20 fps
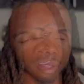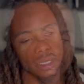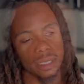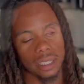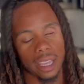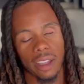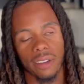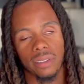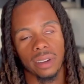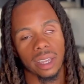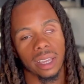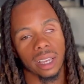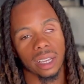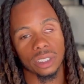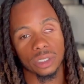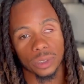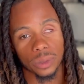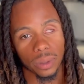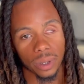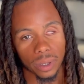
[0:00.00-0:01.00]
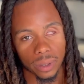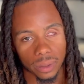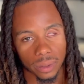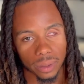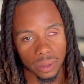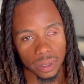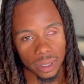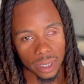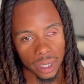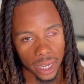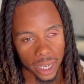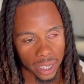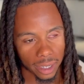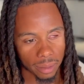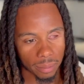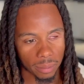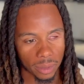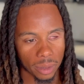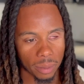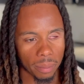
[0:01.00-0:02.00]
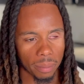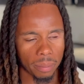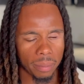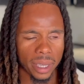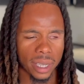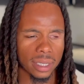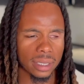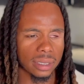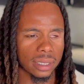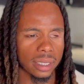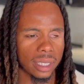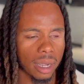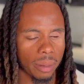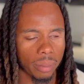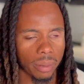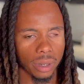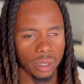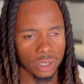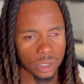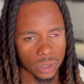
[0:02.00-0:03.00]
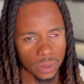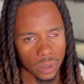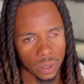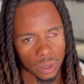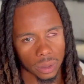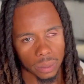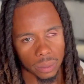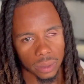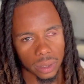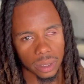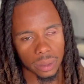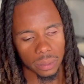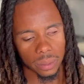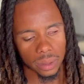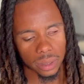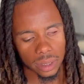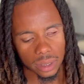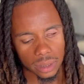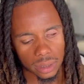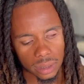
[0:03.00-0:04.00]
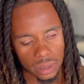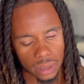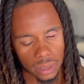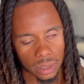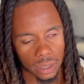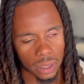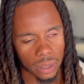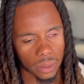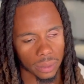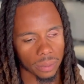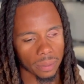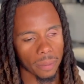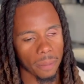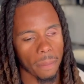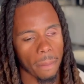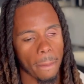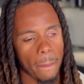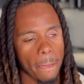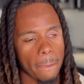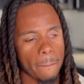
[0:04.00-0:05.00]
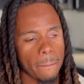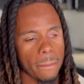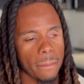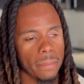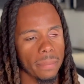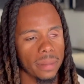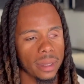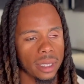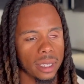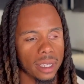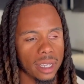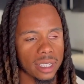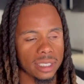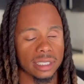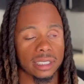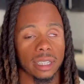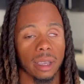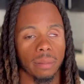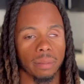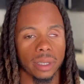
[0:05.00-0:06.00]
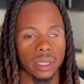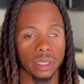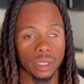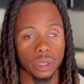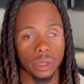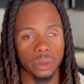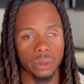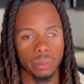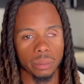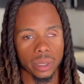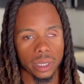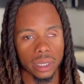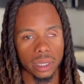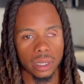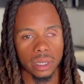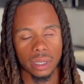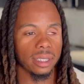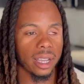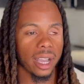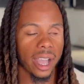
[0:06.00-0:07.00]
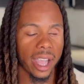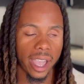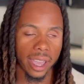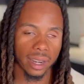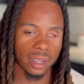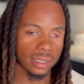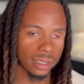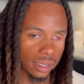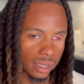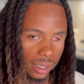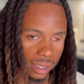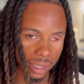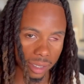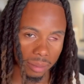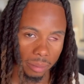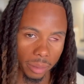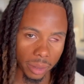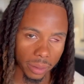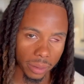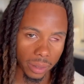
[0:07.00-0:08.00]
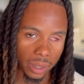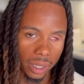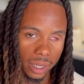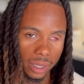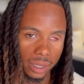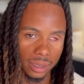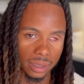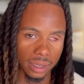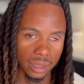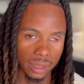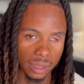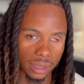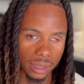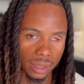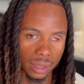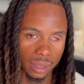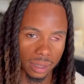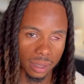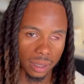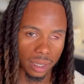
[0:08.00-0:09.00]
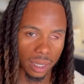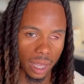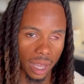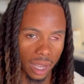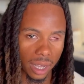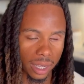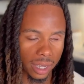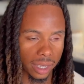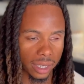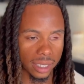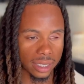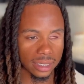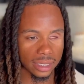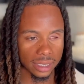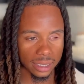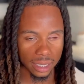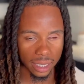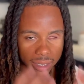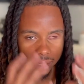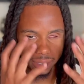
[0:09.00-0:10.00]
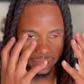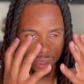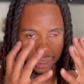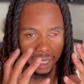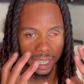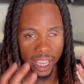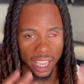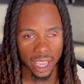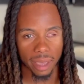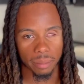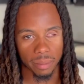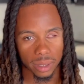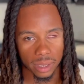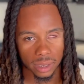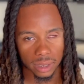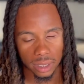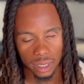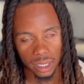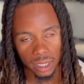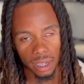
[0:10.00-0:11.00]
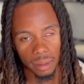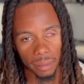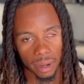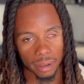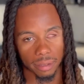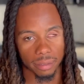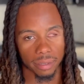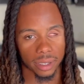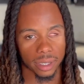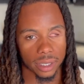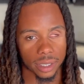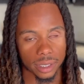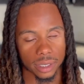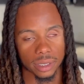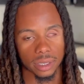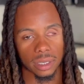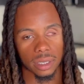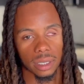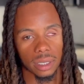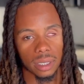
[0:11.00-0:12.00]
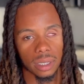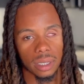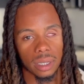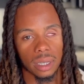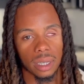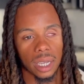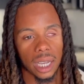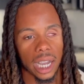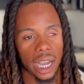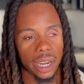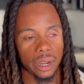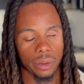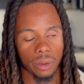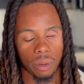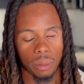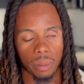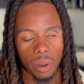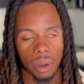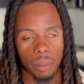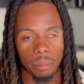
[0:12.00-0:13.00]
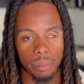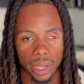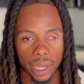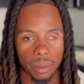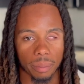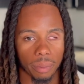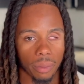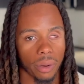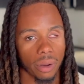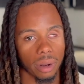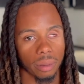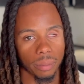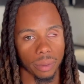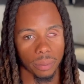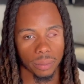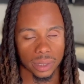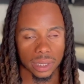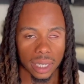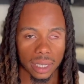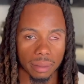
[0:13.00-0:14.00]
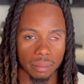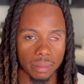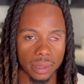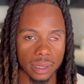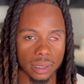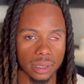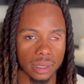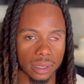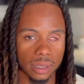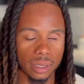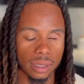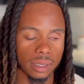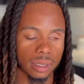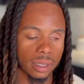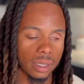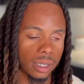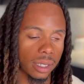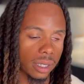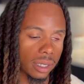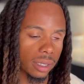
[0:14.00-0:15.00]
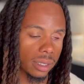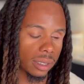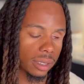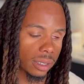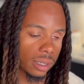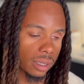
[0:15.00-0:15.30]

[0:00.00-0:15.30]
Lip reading: Every day I struggle, and the biggest thing I probably struggled with was, you know, accepting the new me. I hated to look in the mirror, honestly. I couldn't see like this image on my face. I knew a big part of me was like missing, and